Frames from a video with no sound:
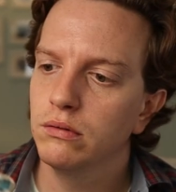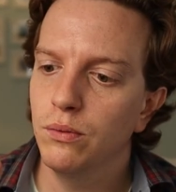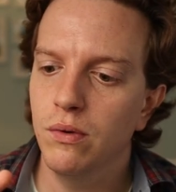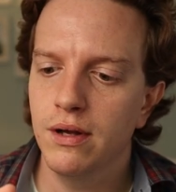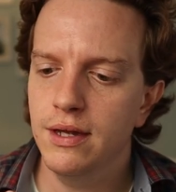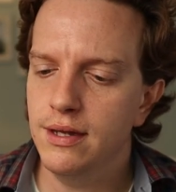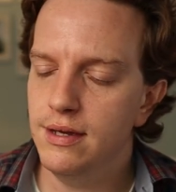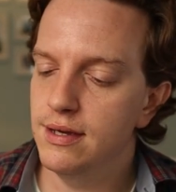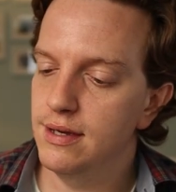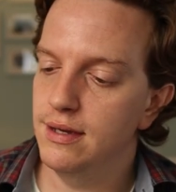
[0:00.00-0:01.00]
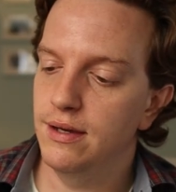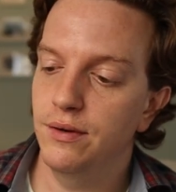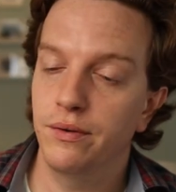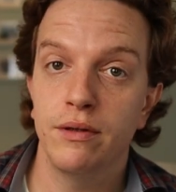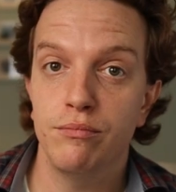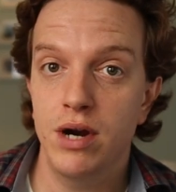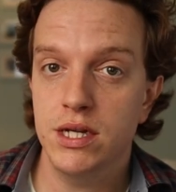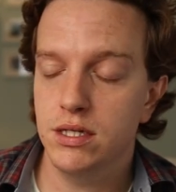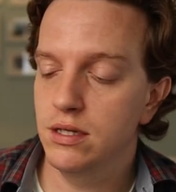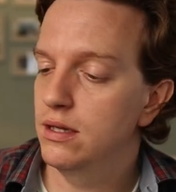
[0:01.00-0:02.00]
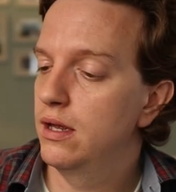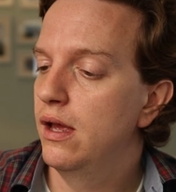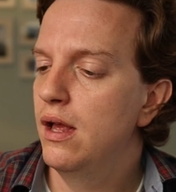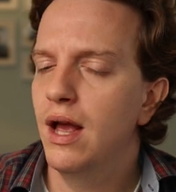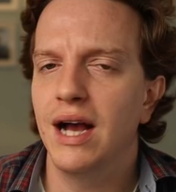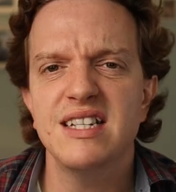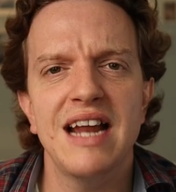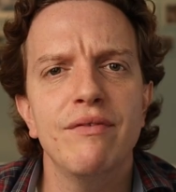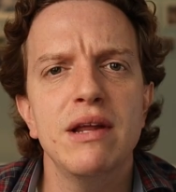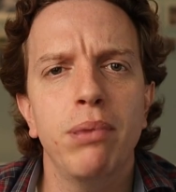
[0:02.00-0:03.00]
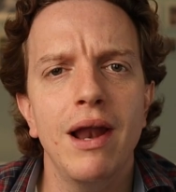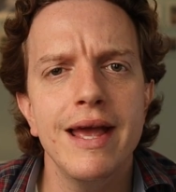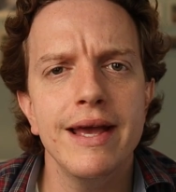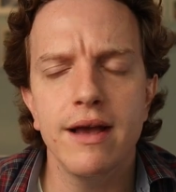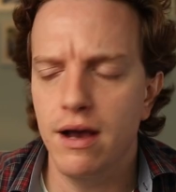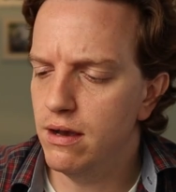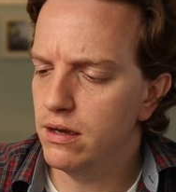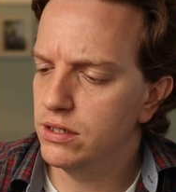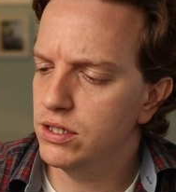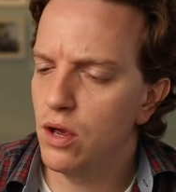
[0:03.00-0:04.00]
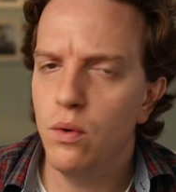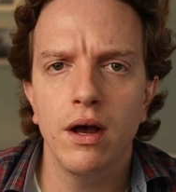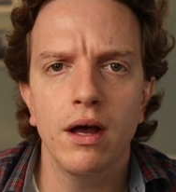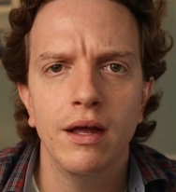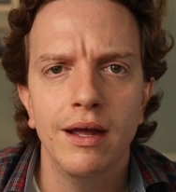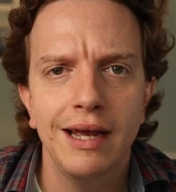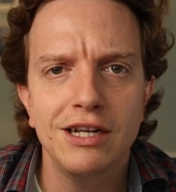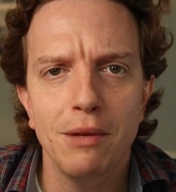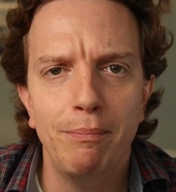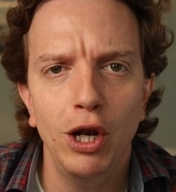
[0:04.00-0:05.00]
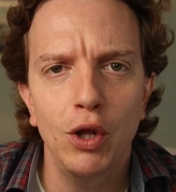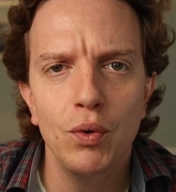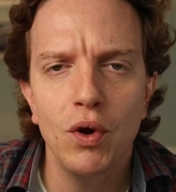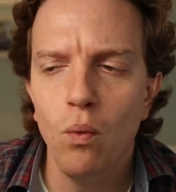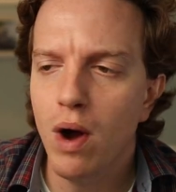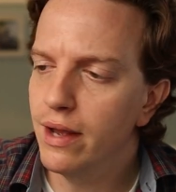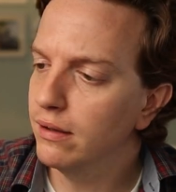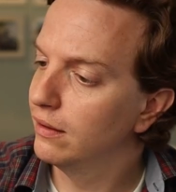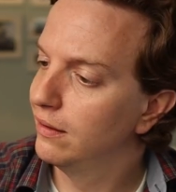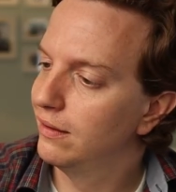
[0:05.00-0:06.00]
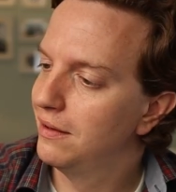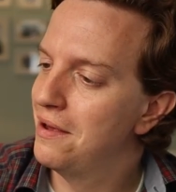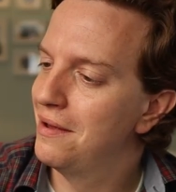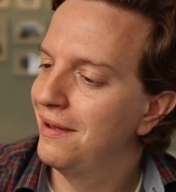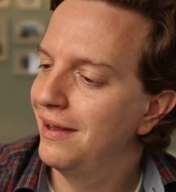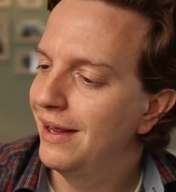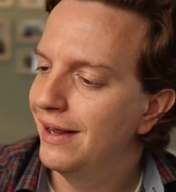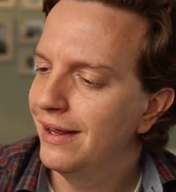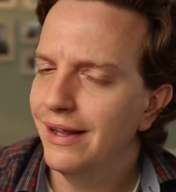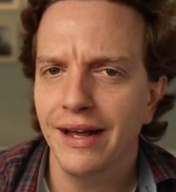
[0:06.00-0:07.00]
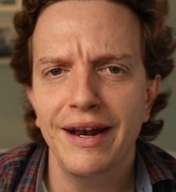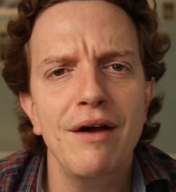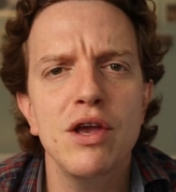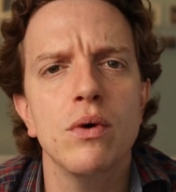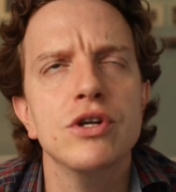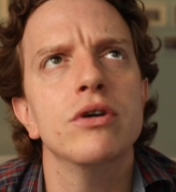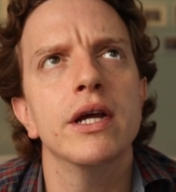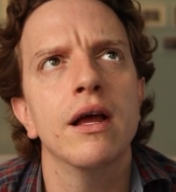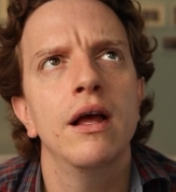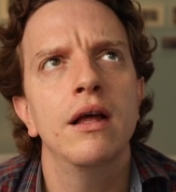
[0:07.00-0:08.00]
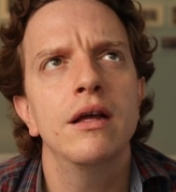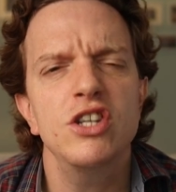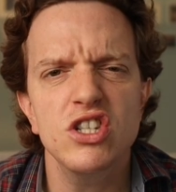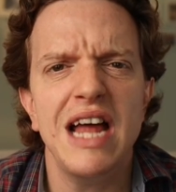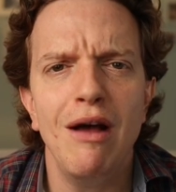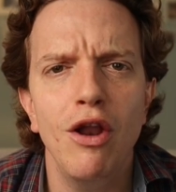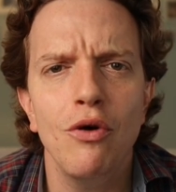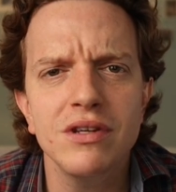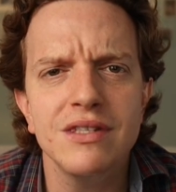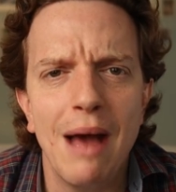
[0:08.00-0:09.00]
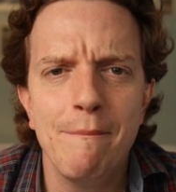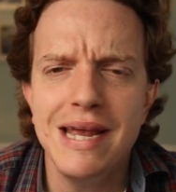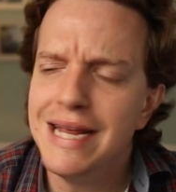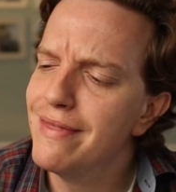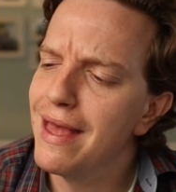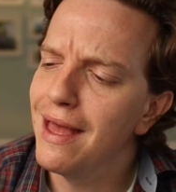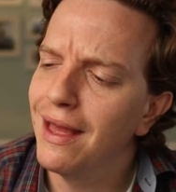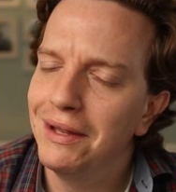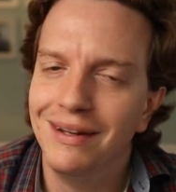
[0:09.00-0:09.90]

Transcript: Wow. Impressed? I didn't have any playing cards, so it's a beluga whale. And now you're wondering, just how long has that been there?